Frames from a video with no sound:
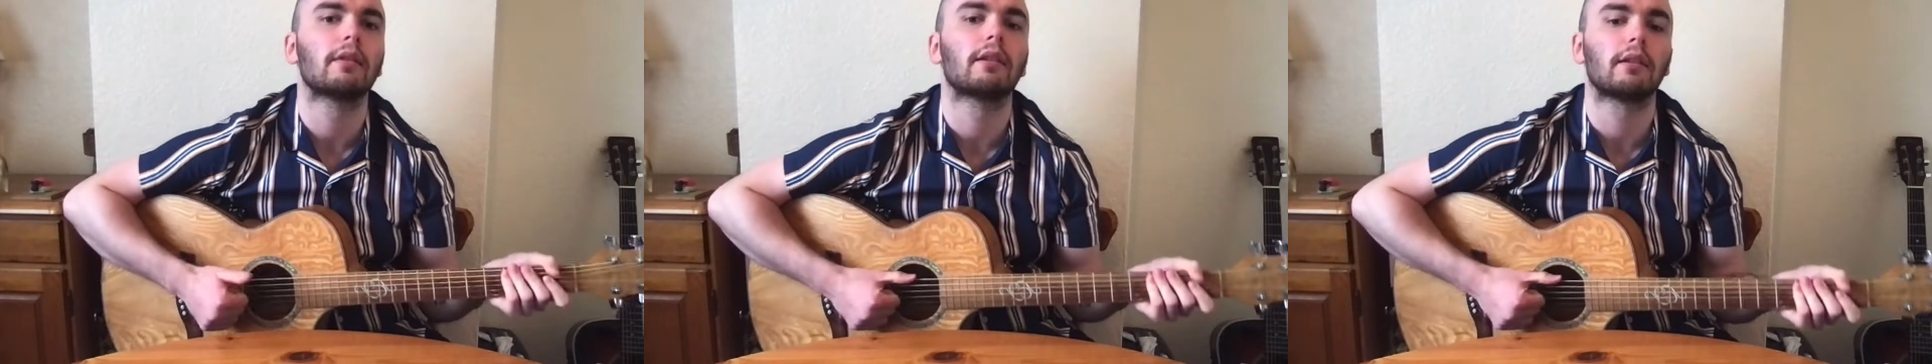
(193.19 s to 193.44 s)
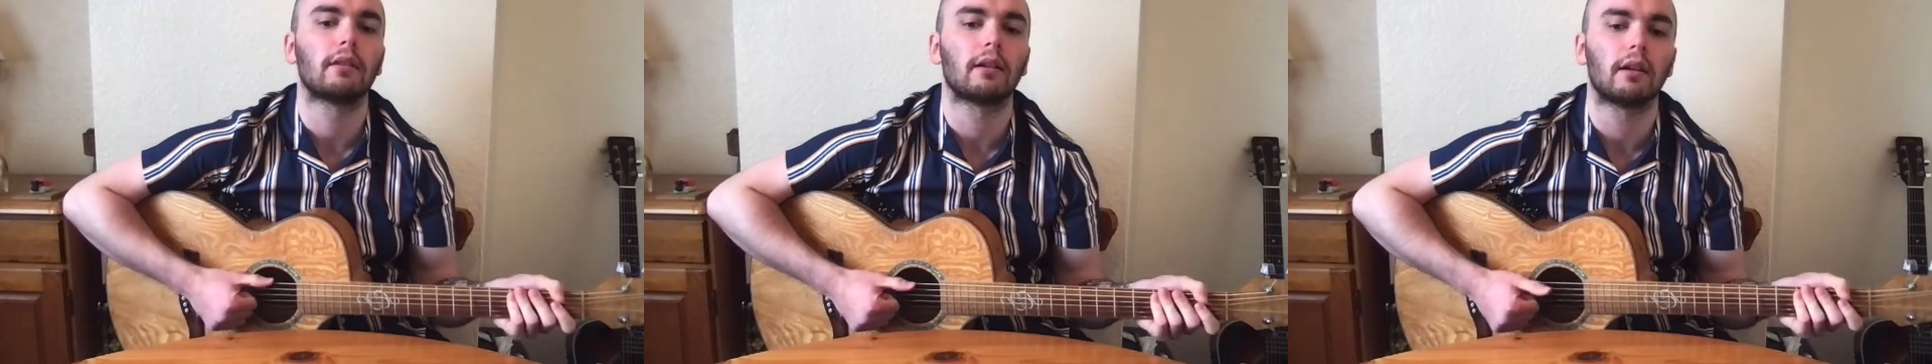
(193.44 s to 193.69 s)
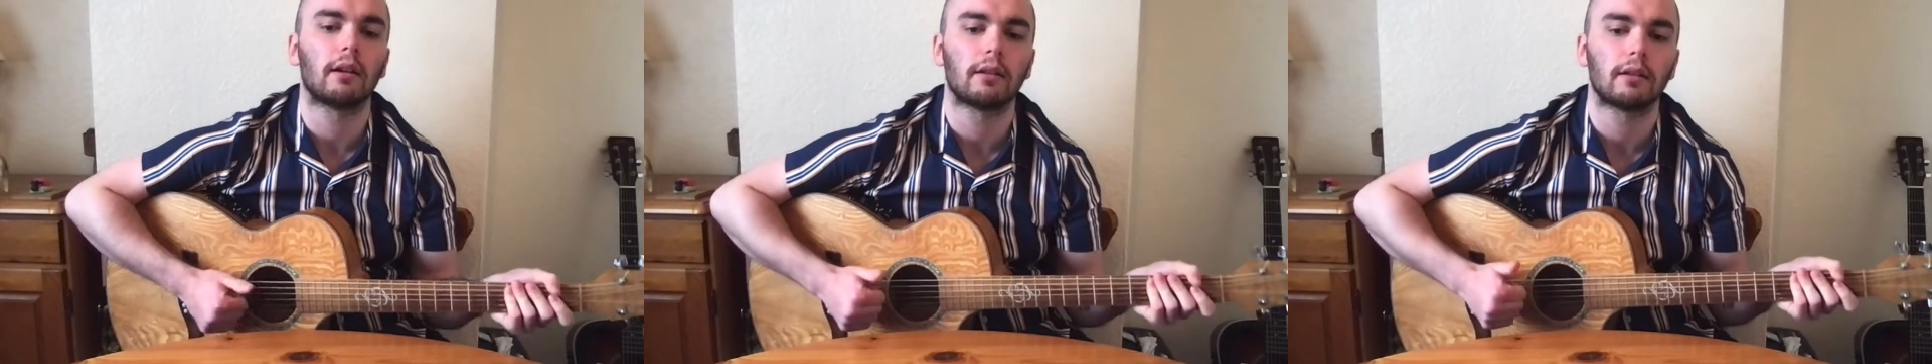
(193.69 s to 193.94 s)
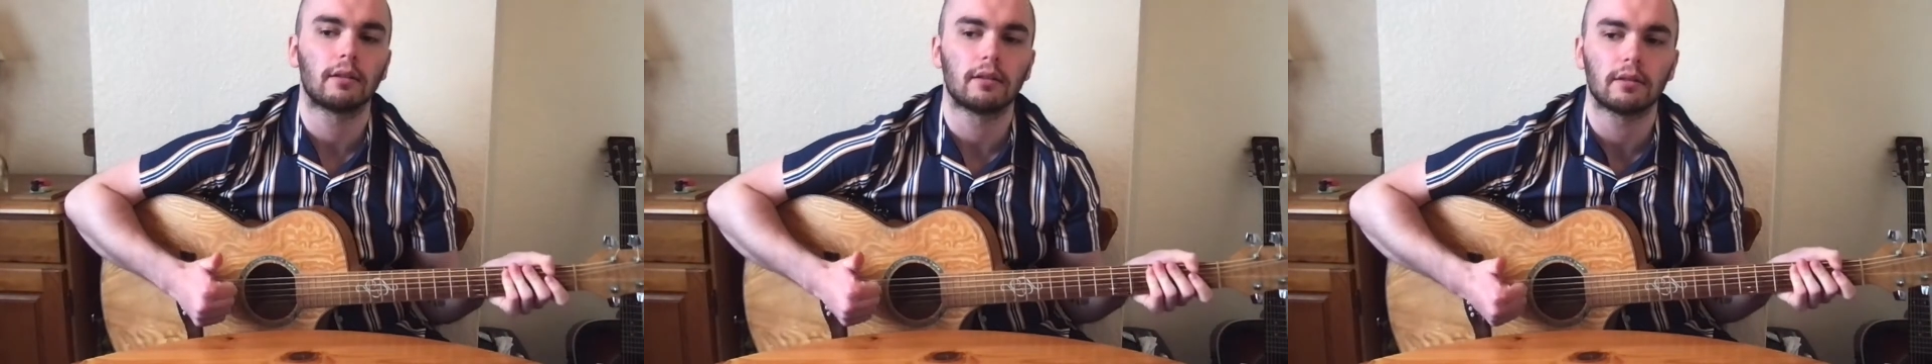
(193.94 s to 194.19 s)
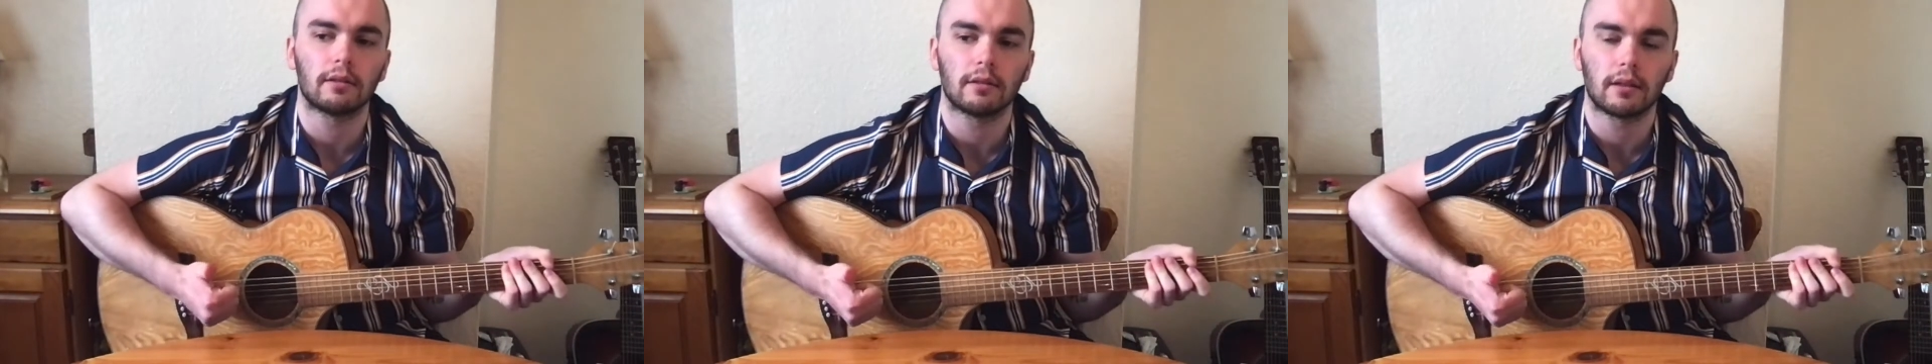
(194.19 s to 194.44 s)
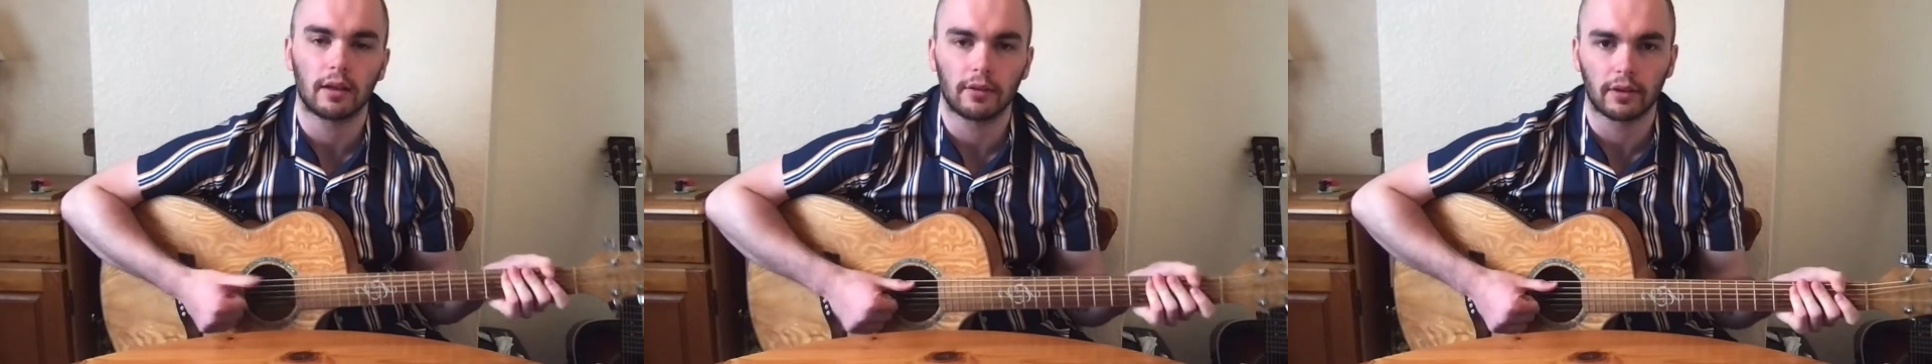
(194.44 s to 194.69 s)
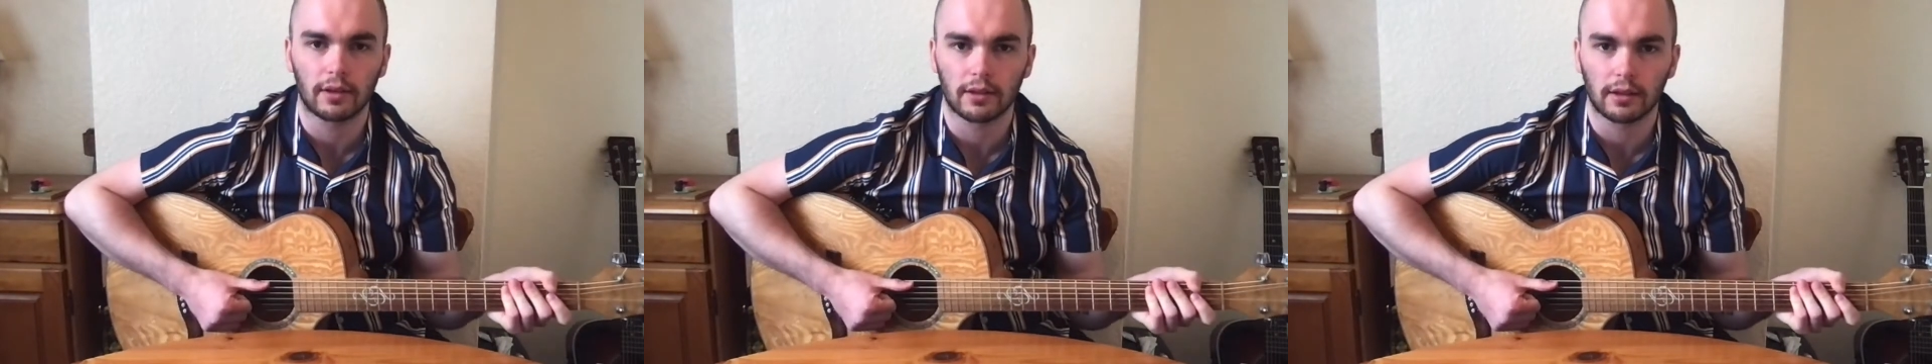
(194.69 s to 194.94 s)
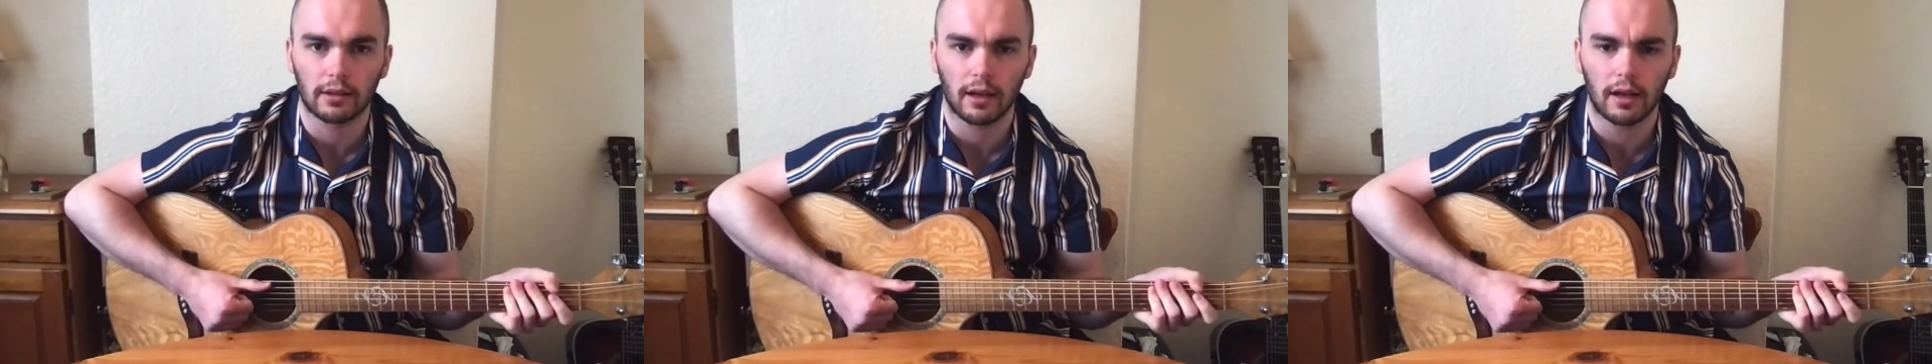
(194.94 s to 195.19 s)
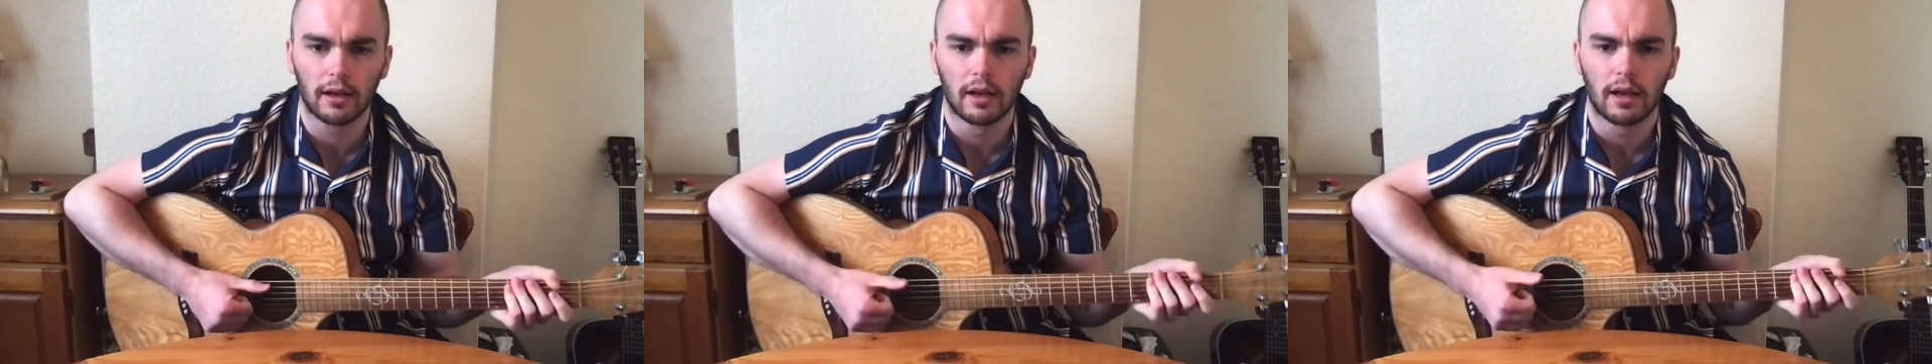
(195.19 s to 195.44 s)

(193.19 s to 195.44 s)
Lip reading: the guitar and things like that,